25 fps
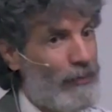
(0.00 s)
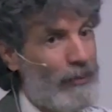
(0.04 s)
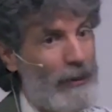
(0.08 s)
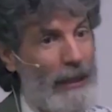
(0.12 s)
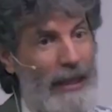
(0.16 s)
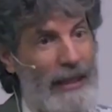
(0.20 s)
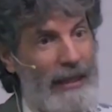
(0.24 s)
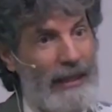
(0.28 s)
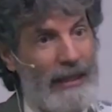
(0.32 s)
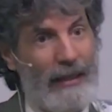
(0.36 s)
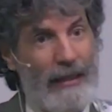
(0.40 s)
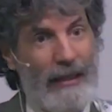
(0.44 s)
are
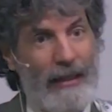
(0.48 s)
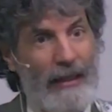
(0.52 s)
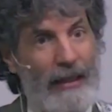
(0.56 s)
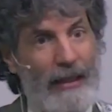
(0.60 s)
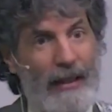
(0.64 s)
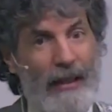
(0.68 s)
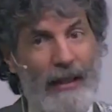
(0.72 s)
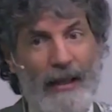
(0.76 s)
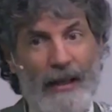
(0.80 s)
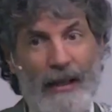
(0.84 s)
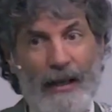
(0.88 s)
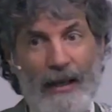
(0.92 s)
plenty,
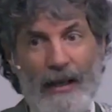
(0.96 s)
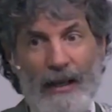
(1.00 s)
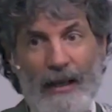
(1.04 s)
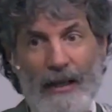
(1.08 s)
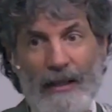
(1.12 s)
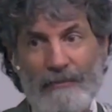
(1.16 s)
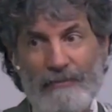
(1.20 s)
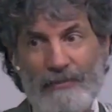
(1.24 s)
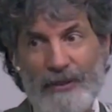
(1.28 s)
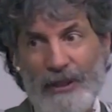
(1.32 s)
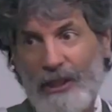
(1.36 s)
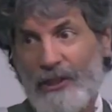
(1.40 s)

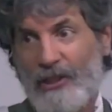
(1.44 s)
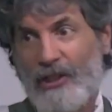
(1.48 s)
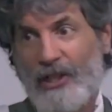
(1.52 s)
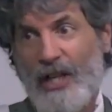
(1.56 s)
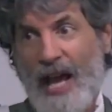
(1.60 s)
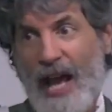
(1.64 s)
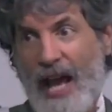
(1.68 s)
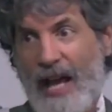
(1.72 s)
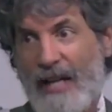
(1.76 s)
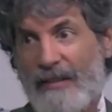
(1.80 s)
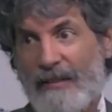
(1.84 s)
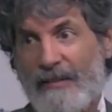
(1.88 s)
uh, such
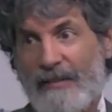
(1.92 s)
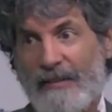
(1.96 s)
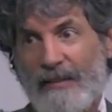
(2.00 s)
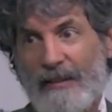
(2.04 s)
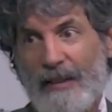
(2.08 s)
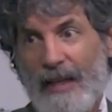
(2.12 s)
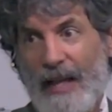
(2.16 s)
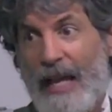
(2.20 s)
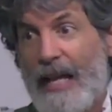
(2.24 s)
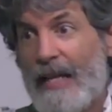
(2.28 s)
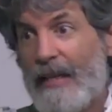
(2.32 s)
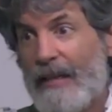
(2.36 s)

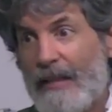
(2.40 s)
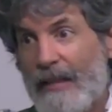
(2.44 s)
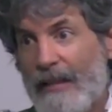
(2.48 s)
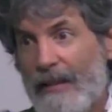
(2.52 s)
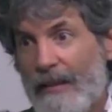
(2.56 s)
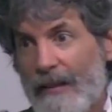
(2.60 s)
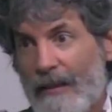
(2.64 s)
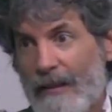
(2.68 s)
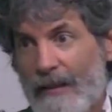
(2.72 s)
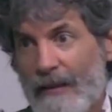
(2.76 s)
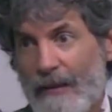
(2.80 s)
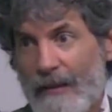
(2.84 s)
as
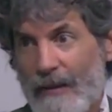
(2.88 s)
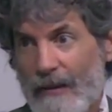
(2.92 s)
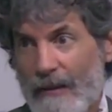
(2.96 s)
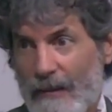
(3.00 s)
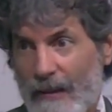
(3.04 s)
Achan in